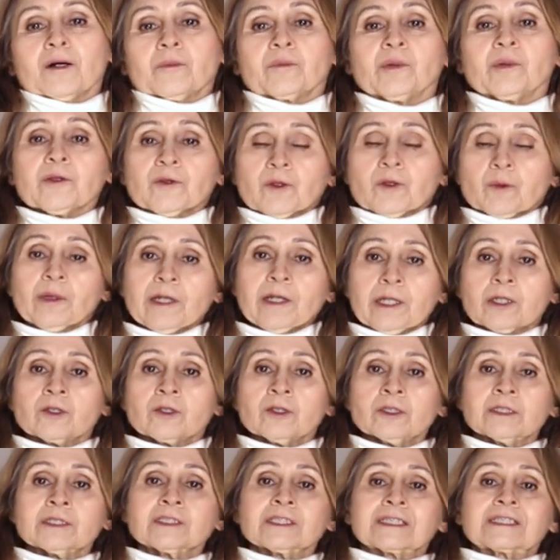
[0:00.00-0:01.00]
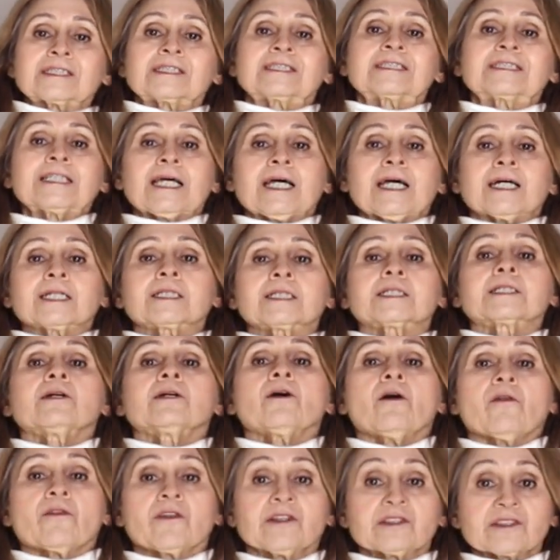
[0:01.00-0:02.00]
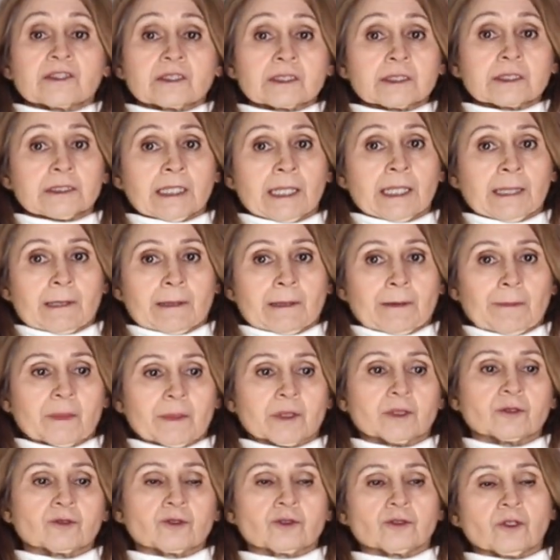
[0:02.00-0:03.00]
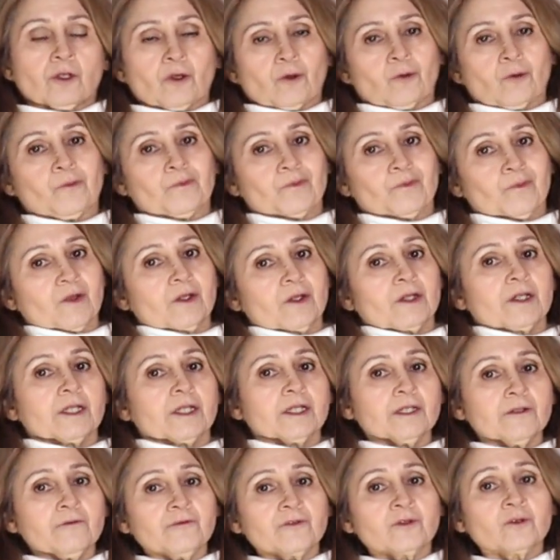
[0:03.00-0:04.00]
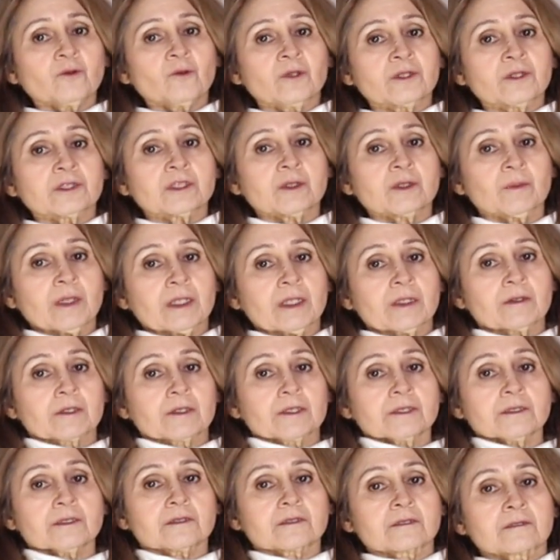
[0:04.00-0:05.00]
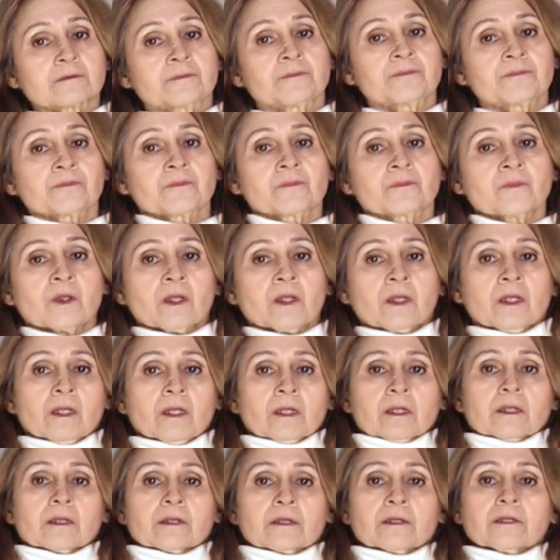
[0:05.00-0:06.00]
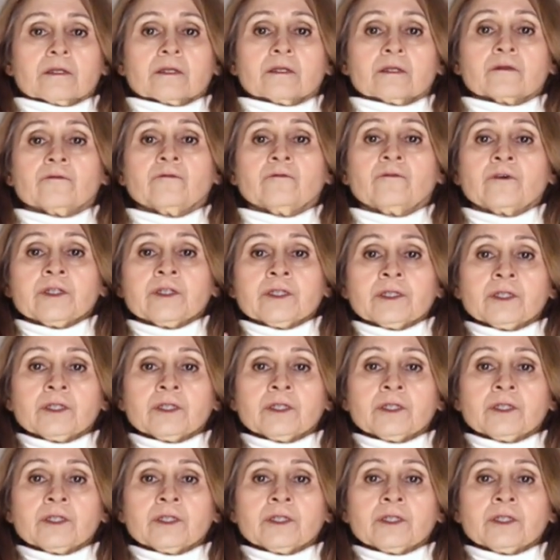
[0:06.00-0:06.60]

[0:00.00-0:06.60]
But the pattern is exactly the same. So if you want to make this, the